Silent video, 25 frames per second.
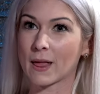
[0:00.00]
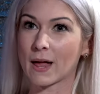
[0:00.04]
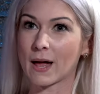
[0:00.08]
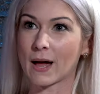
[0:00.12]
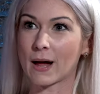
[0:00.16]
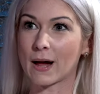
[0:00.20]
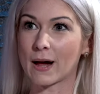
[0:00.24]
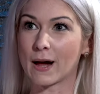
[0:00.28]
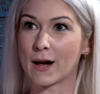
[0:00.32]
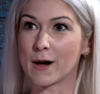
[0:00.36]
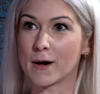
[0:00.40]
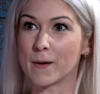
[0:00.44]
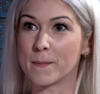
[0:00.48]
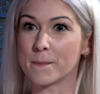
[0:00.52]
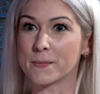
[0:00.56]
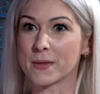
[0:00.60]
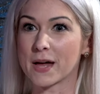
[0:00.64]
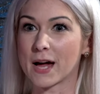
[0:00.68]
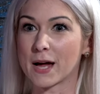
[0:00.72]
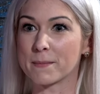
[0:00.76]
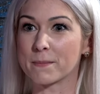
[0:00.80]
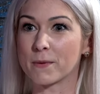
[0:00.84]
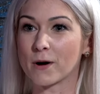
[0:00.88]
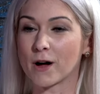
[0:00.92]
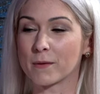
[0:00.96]

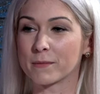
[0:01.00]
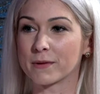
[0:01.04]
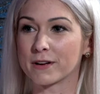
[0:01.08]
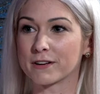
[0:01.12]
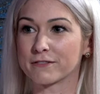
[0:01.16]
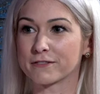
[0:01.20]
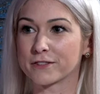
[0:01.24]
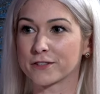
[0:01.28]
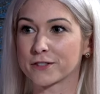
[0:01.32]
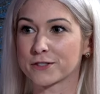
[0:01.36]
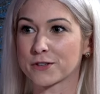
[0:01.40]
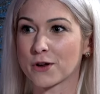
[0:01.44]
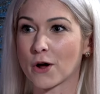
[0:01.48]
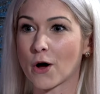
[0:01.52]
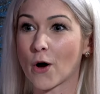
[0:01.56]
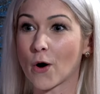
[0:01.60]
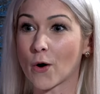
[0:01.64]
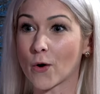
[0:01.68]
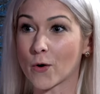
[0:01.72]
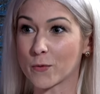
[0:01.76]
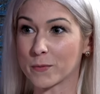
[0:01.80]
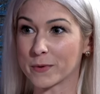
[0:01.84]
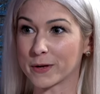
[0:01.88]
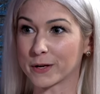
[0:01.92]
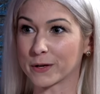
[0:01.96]
I bought my first
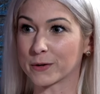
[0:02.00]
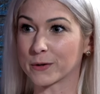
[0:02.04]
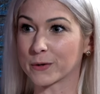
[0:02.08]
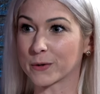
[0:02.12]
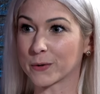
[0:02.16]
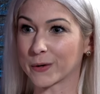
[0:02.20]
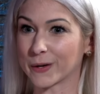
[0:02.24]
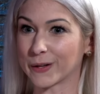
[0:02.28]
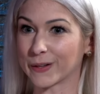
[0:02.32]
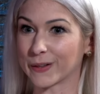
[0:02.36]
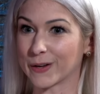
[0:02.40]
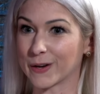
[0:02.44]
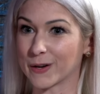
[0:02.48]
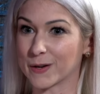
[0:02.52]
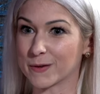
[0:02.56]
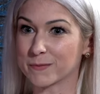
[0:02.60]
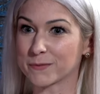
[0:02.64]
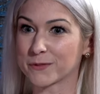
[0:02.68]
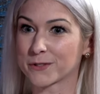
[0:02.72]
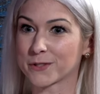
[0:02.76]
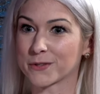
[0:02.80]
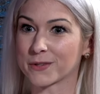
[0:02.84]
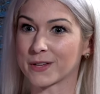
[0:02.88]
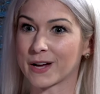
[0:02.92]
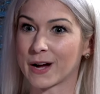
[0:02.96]
home in
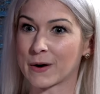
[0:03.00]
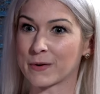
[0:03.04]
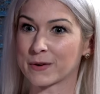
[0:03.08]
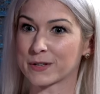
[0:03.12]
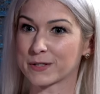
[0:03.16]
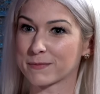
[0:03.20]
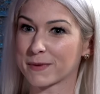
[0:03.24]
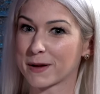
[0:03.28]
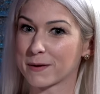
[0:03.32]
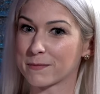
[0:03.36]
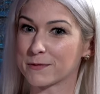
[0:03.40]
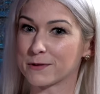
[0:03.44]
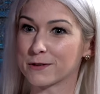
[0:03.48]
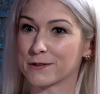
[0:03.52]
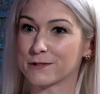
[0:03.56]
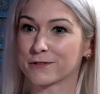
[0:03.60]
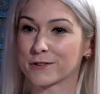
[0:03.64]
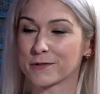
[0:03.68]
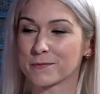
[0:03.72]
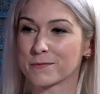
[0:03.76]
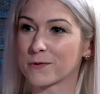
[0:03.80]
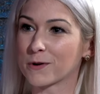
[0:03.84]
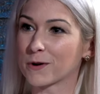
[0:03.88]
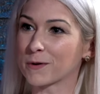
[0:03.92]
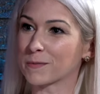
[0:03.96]
Coquitlam, so that was my move
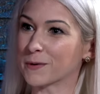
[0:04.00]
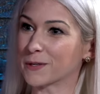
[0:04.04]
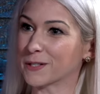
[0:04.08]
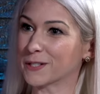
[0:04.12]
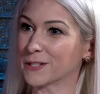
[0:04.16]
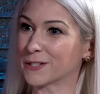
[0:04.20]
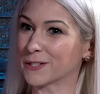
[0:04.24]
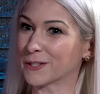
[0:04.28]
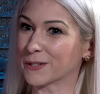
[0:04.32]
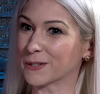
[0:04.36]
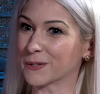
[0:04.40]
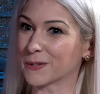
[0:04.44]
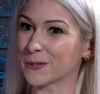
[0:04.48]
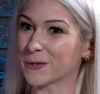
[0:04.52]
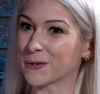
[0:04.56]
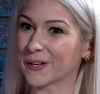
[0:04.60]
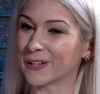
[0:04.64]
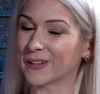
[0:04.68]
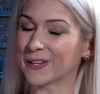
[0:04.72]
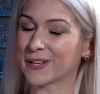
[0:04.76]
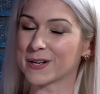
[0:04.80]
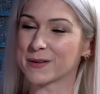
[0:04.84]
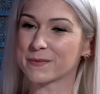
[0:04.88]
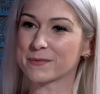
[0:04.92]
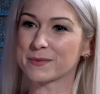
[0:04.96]
from Port Moody to
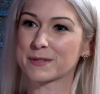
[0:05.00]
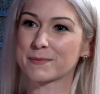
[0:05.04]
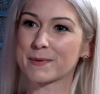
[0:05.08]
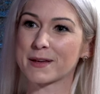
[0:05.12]
Coquitlam.